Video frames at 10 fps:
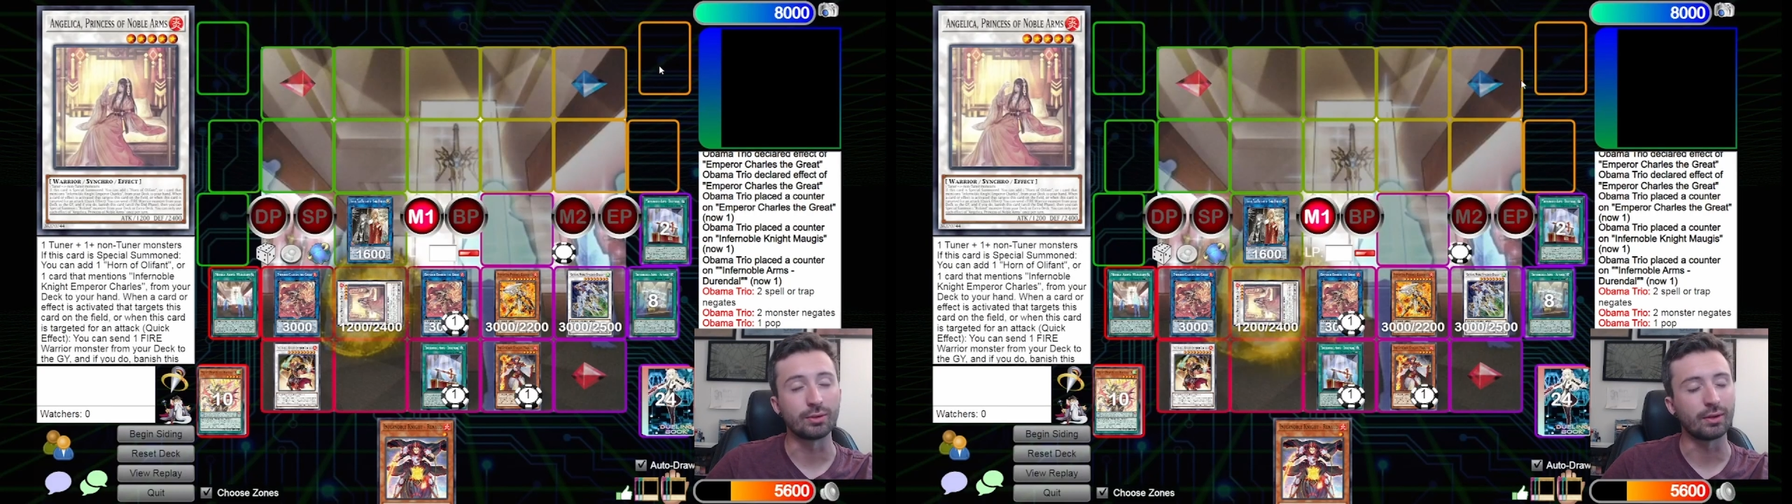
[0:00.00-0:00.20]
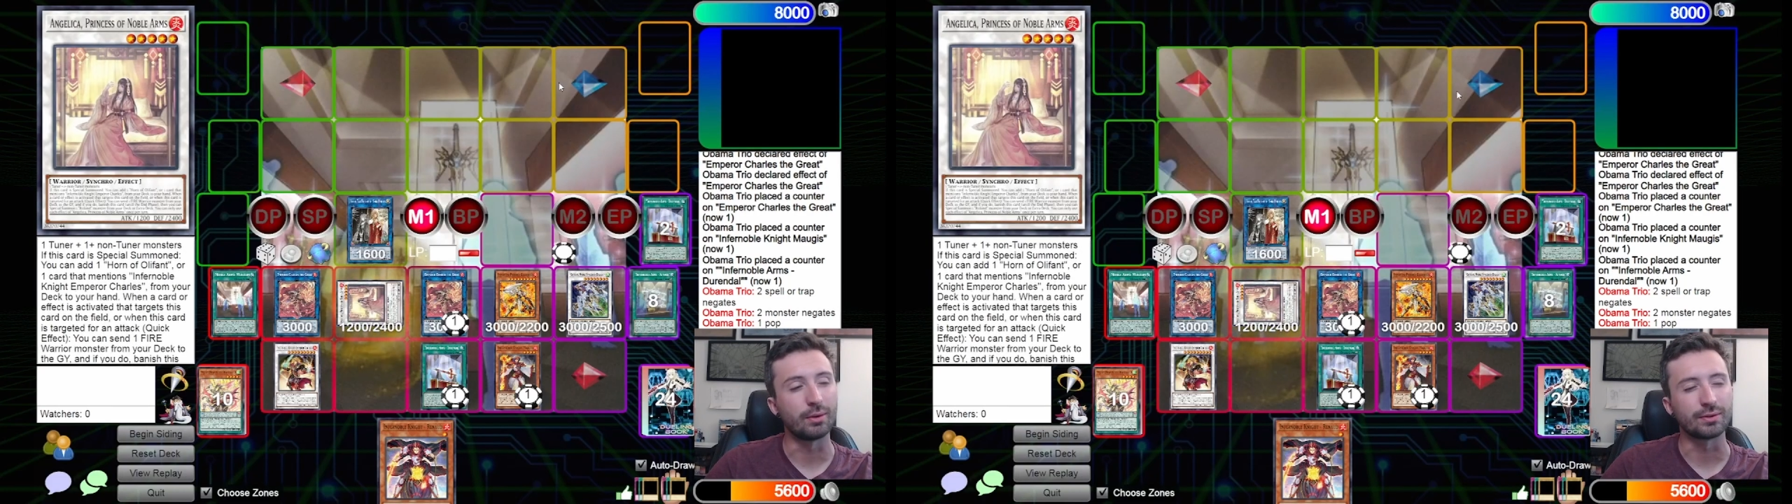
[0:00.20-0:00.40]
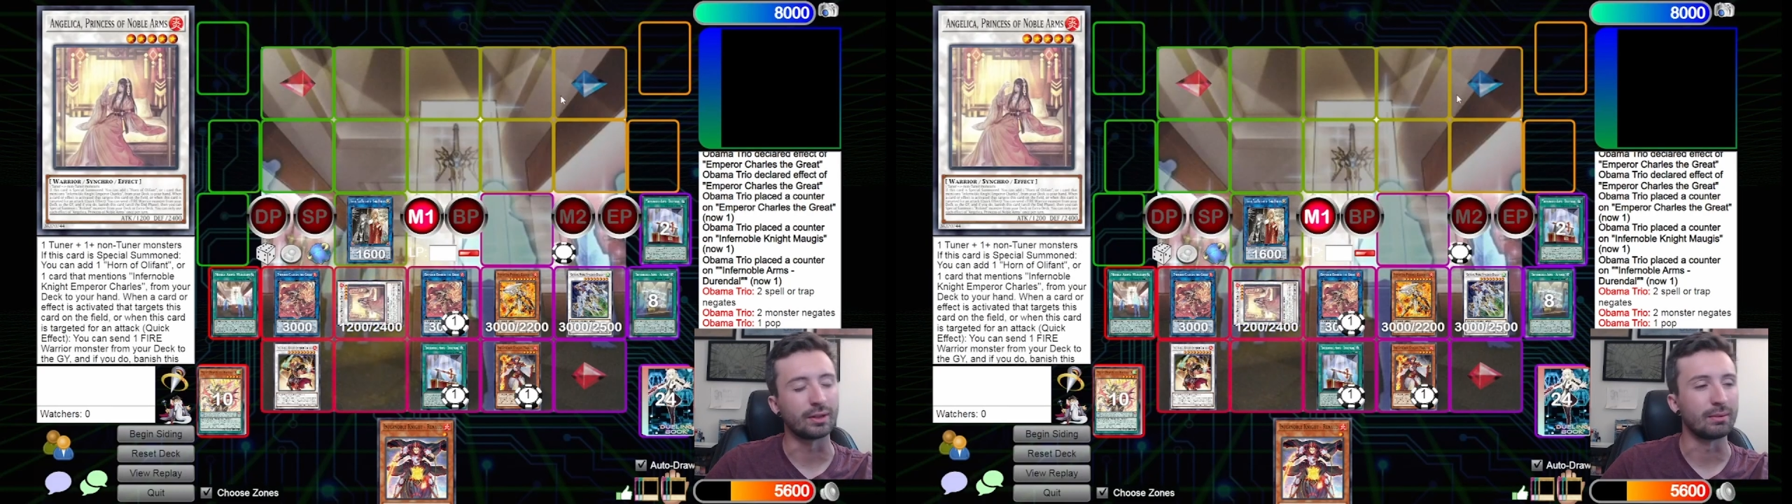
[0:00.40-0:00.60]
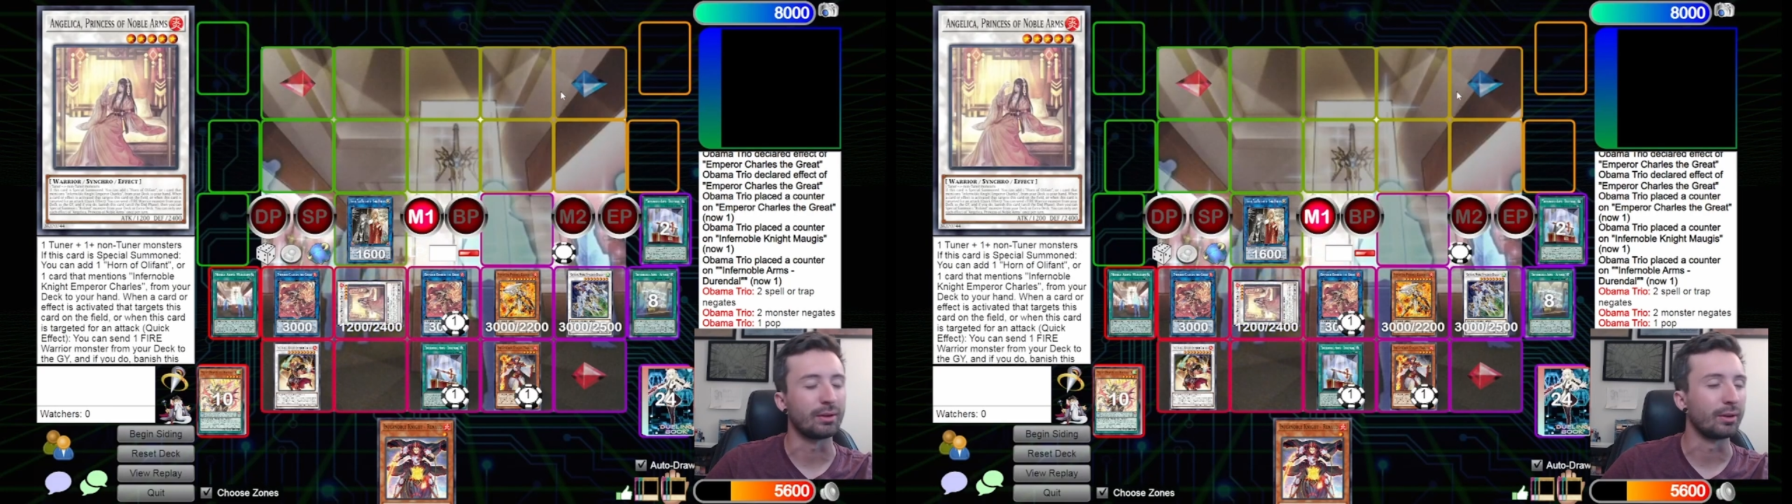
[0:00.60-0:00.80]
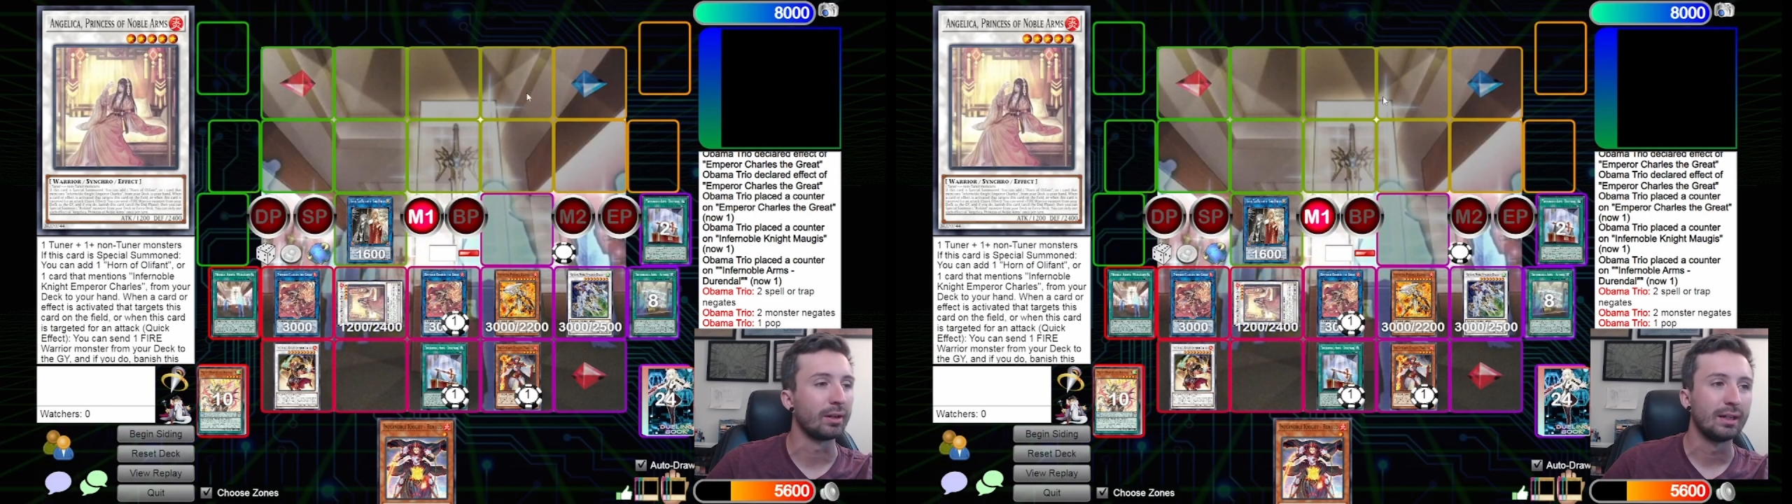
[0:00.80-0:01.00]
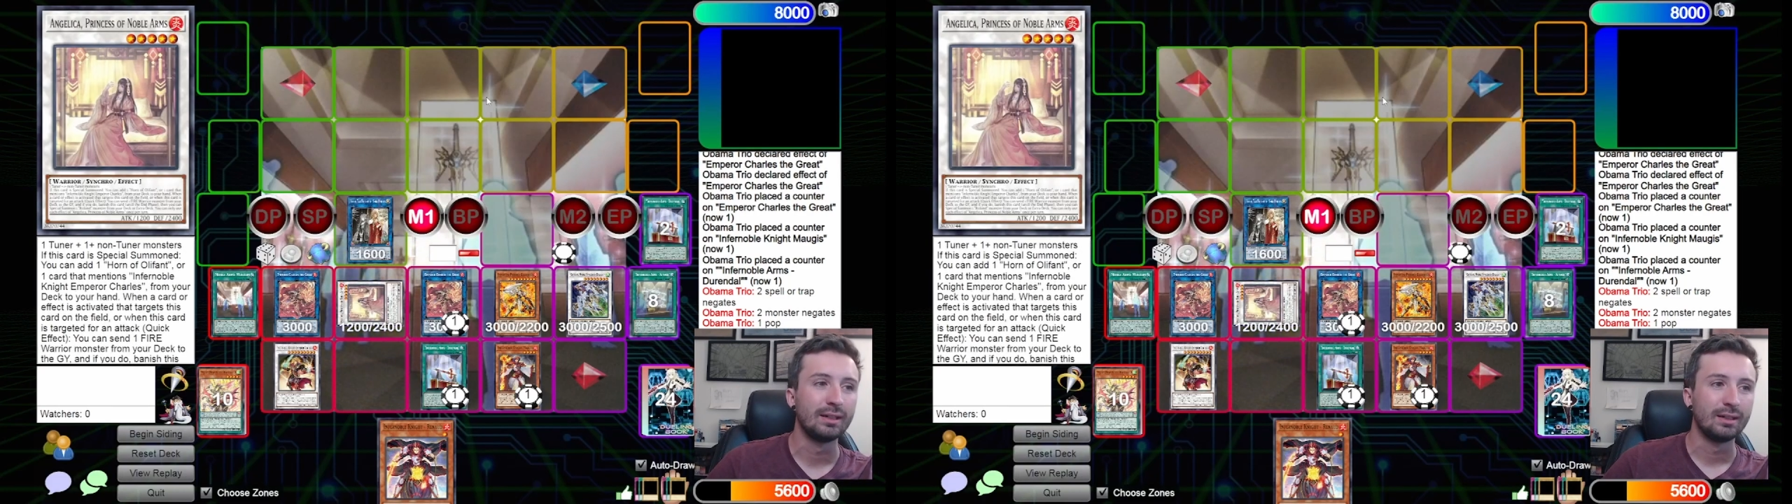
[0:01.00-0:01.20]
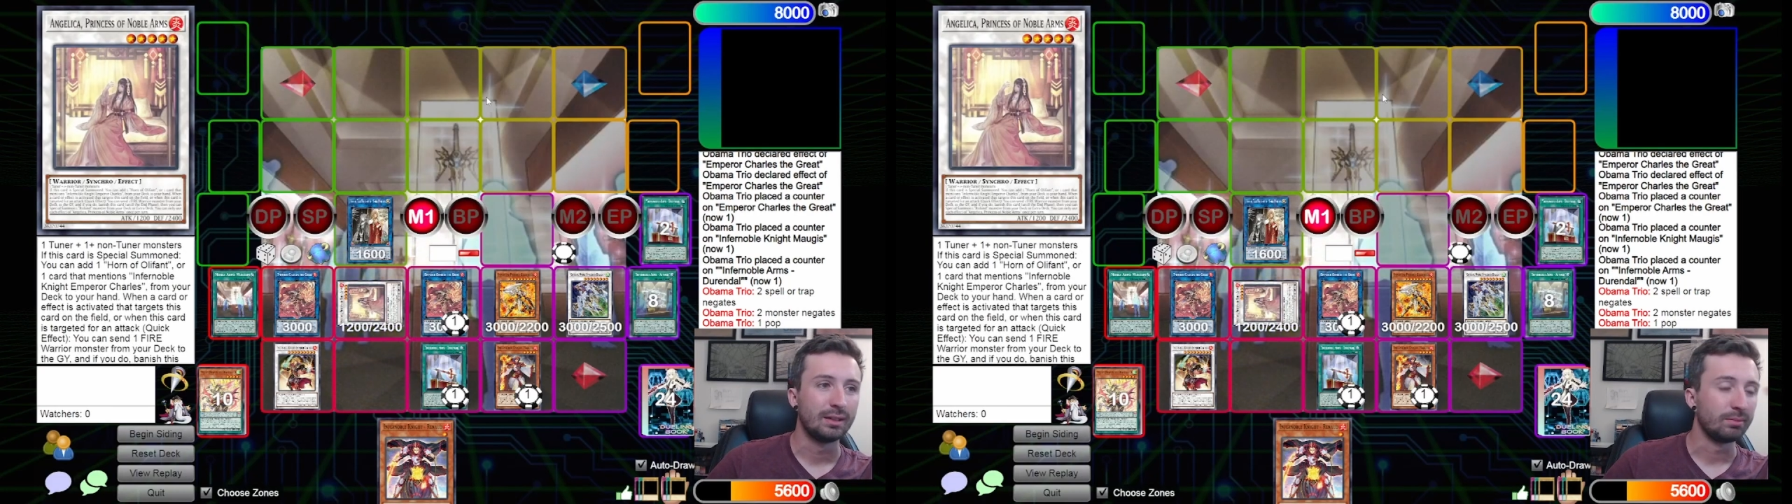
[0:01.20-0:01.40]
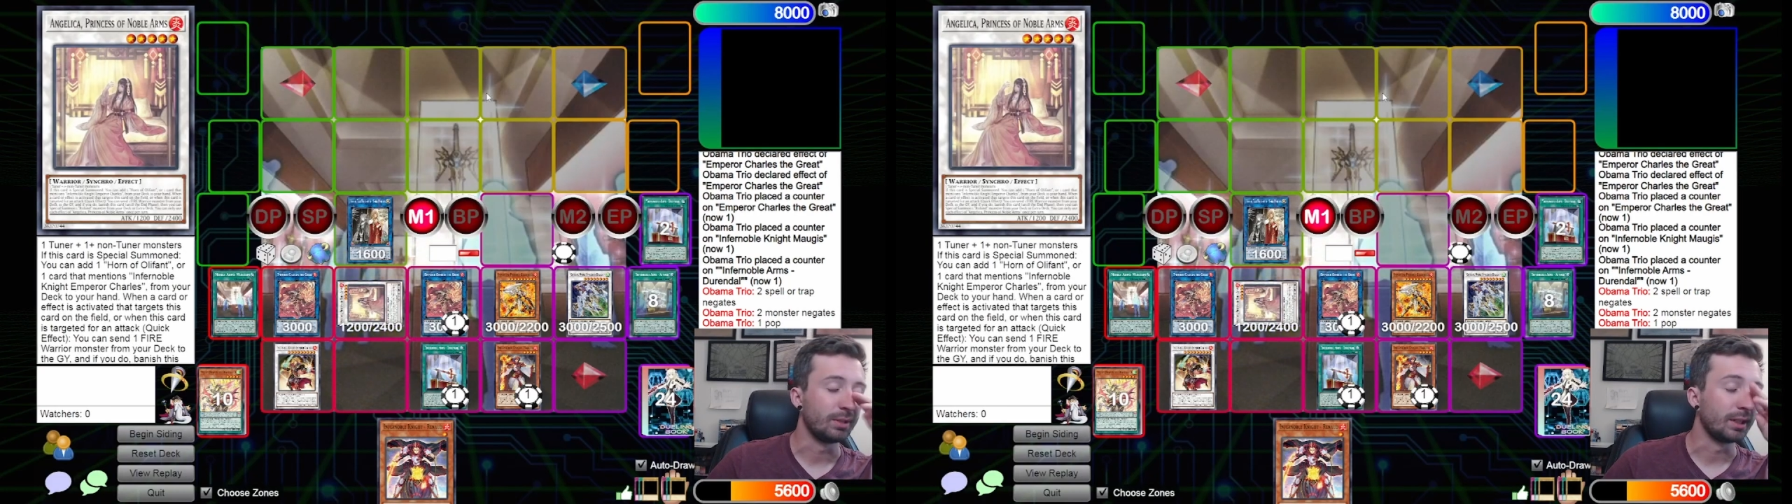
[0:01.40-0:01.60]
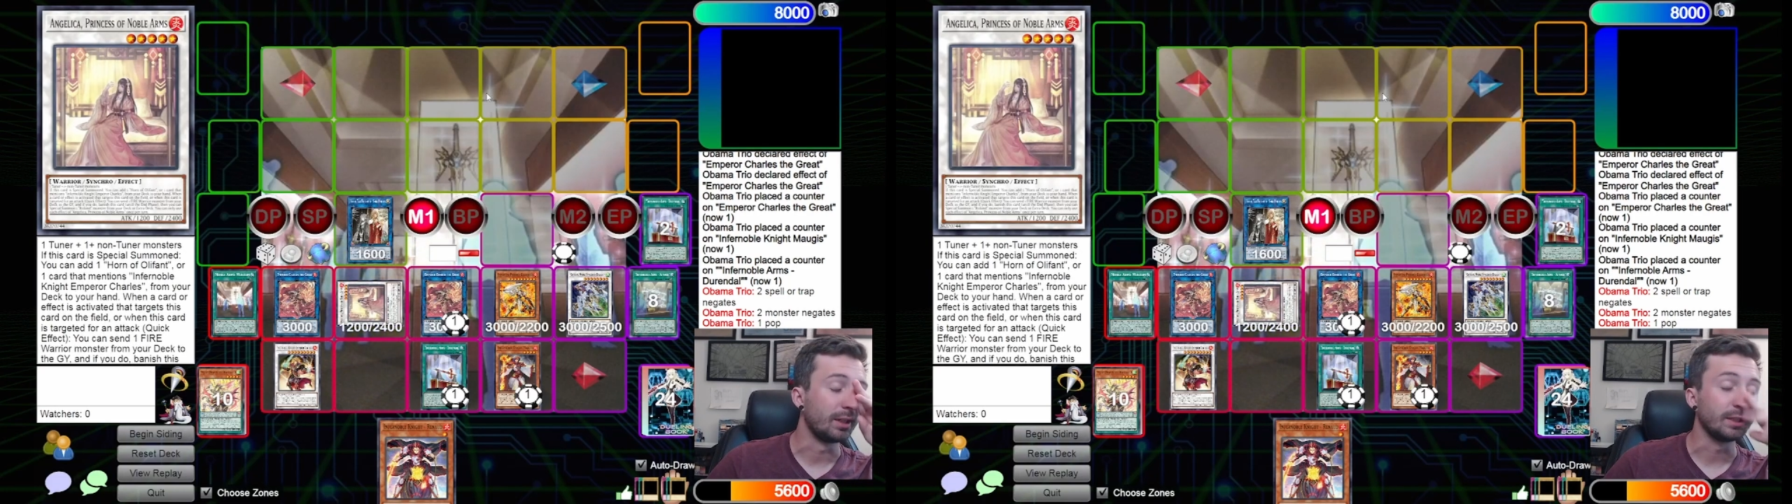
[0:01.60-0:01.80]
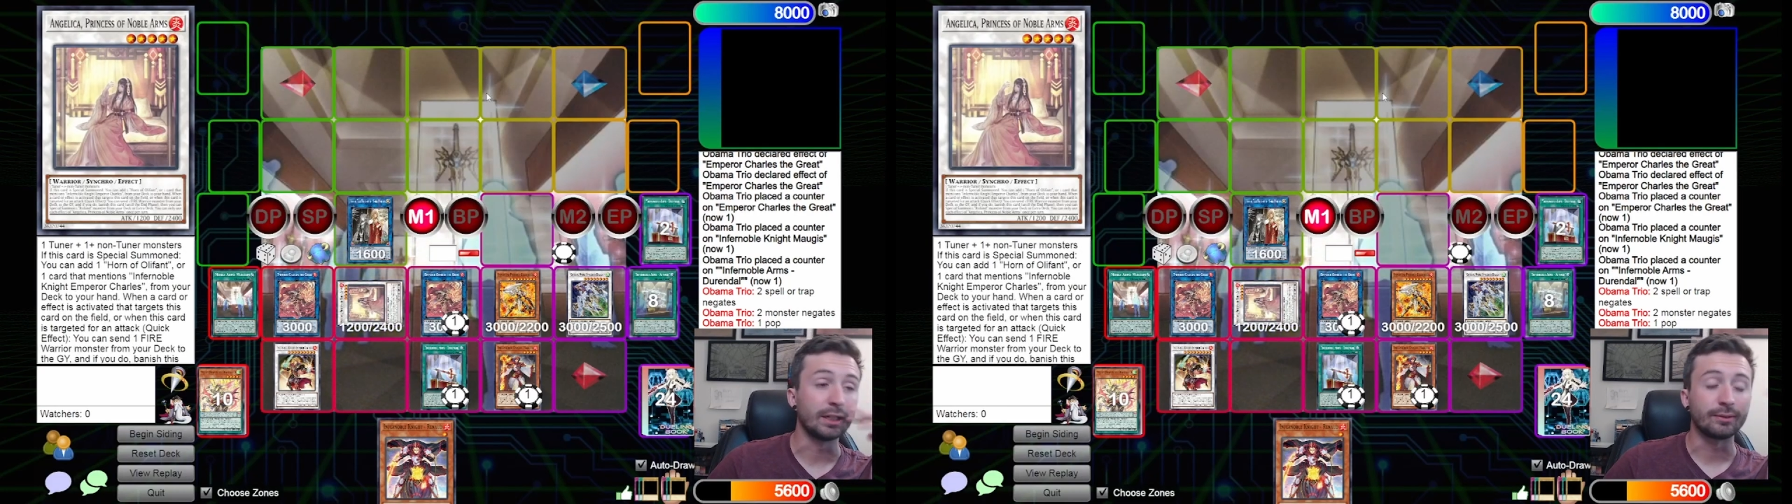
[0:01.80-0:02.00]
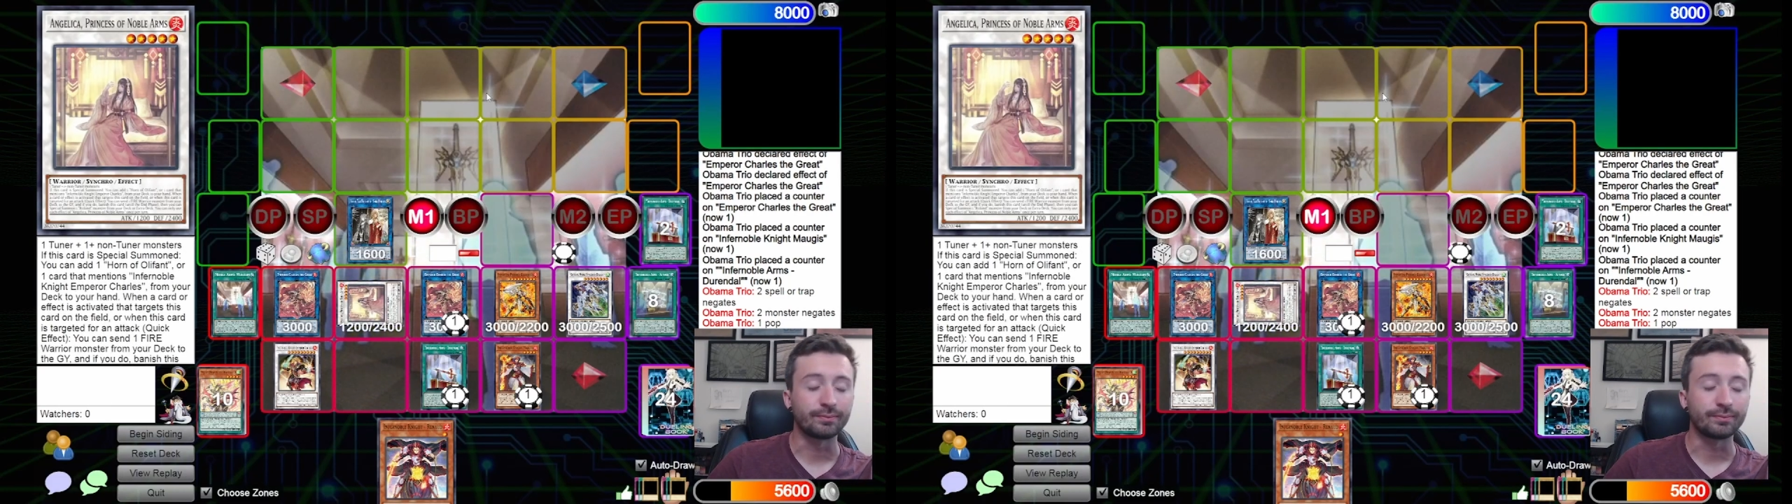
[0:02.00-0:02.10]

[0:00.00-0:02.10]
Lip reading: I always forget about her. But yeah.